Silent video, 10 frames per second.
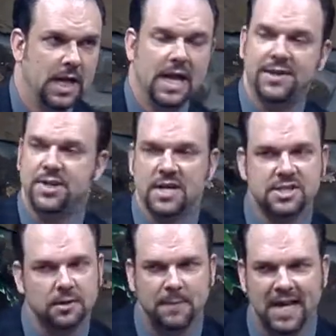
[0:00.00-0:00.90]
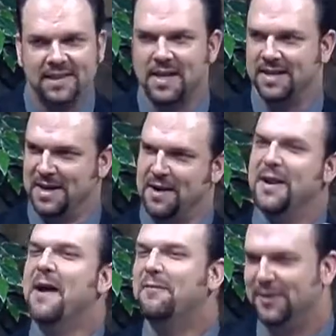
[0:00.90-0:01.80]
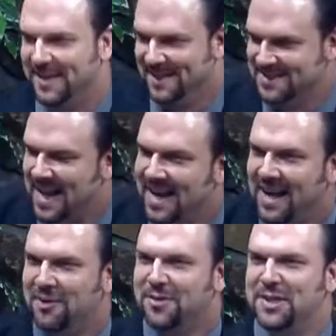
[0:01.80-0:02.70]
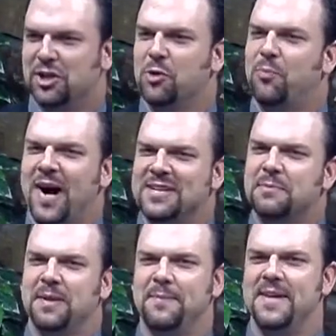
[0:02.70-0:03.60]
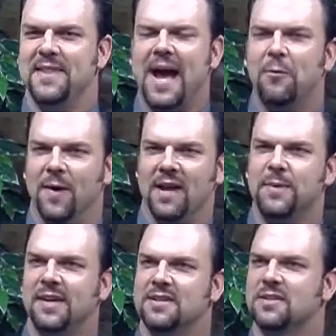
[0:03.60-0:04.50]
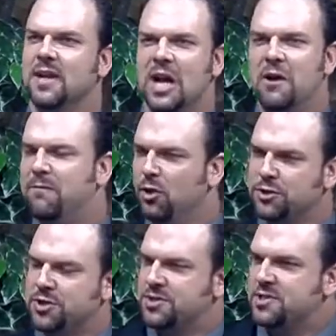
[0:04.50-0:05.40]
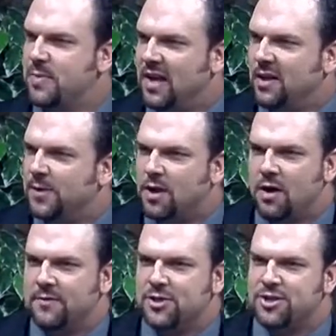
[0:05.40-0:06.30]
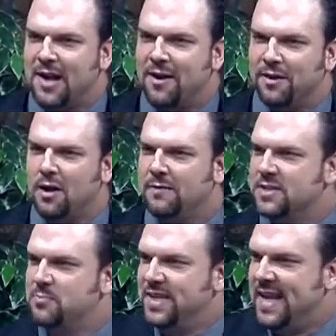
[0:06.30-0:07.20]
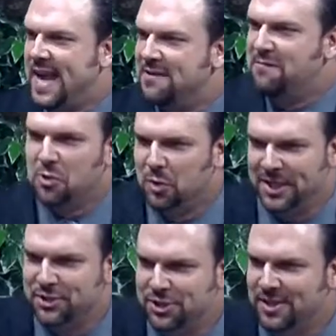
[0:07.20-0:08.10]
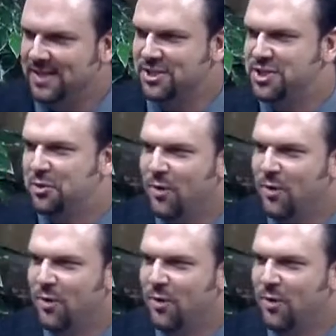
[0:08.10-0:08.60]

It doesn't mean that there never is. I, I, don't think you could possibly be that way because foolishness is bound up in the heart of a child. All of us began foolish. That's just the